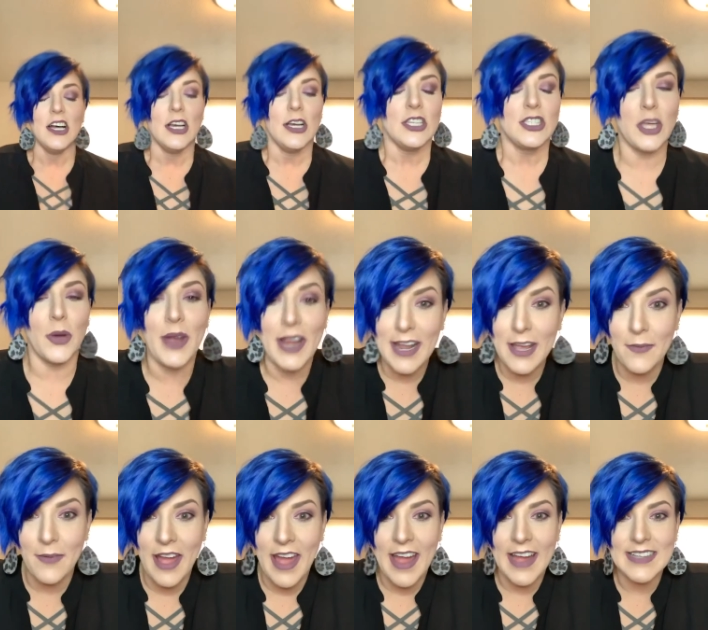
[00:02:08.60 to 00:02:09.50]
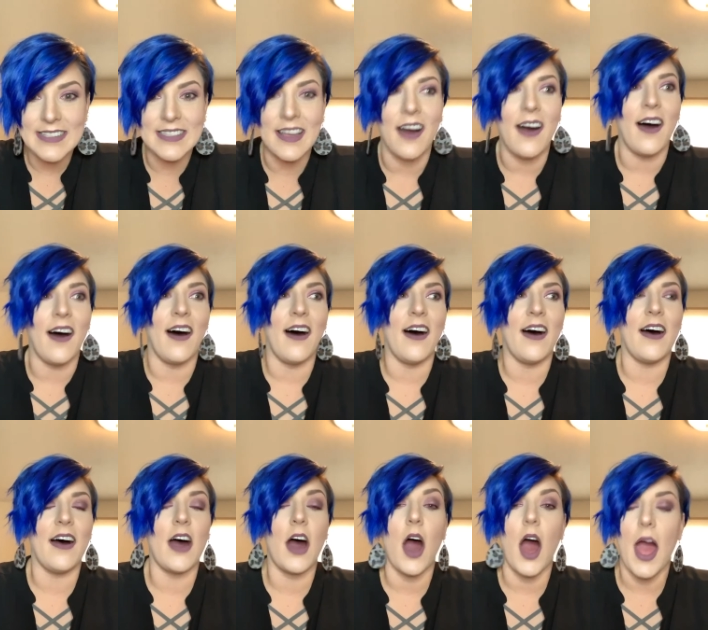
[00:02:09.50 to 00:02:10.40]
so anyways, uh,
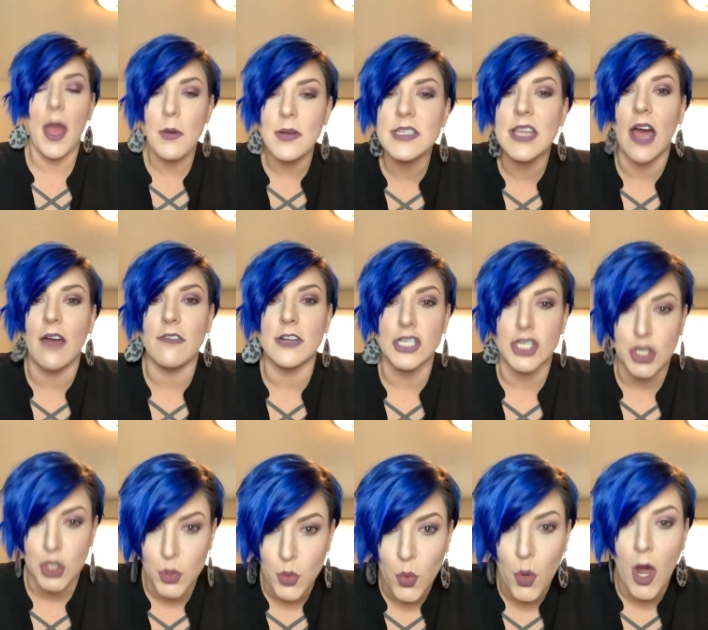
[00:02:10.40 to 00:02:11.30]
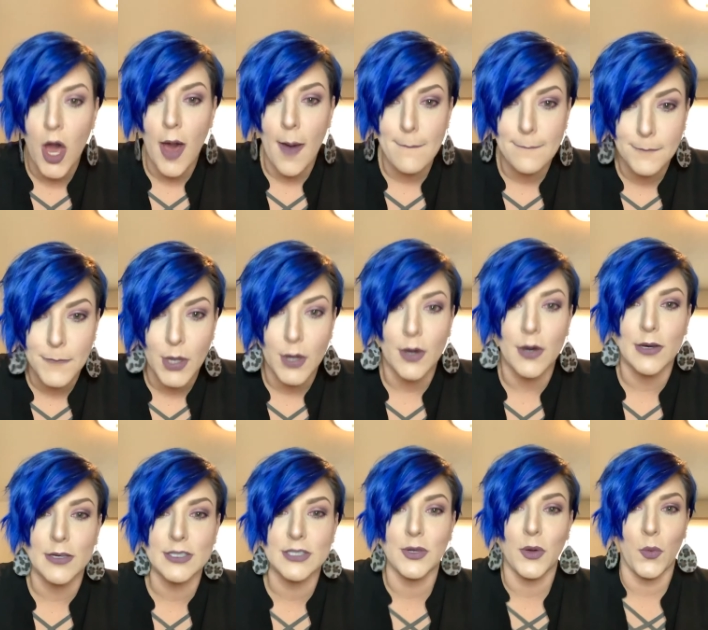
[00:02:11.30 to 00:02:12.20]
I was having
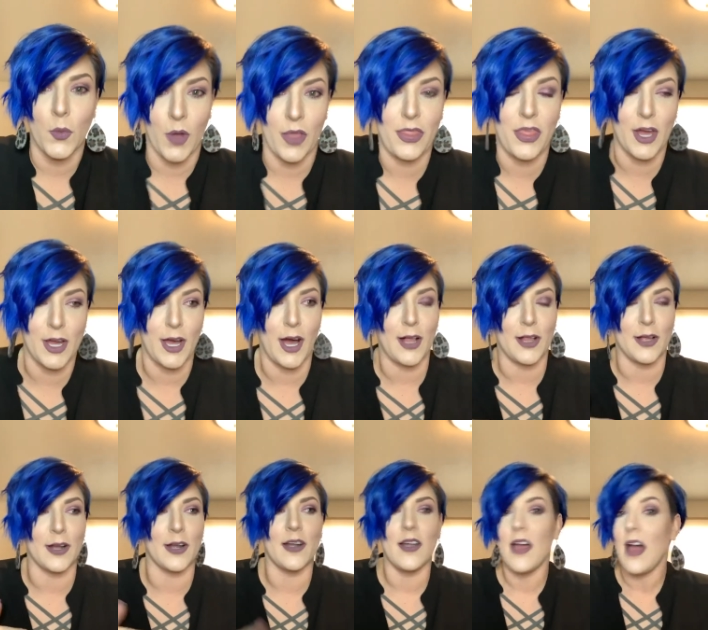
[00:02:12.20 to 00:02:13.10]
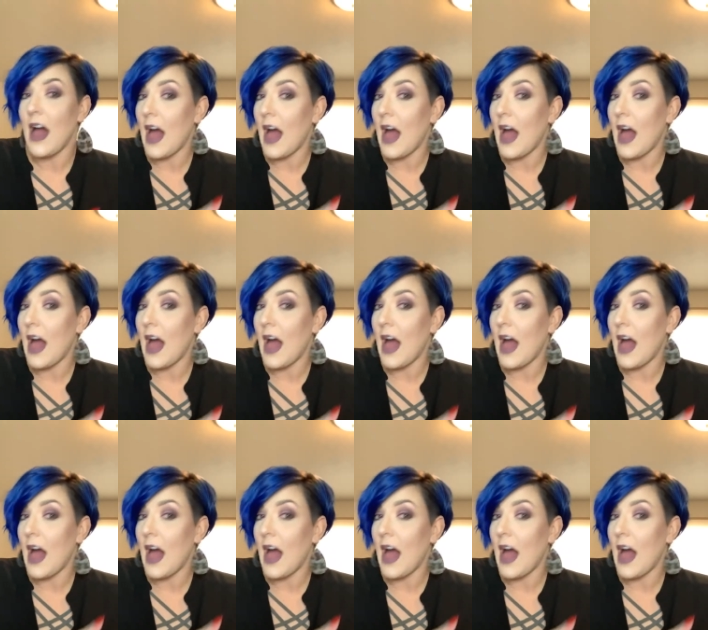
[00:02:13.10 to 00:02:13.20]
troubles with the color.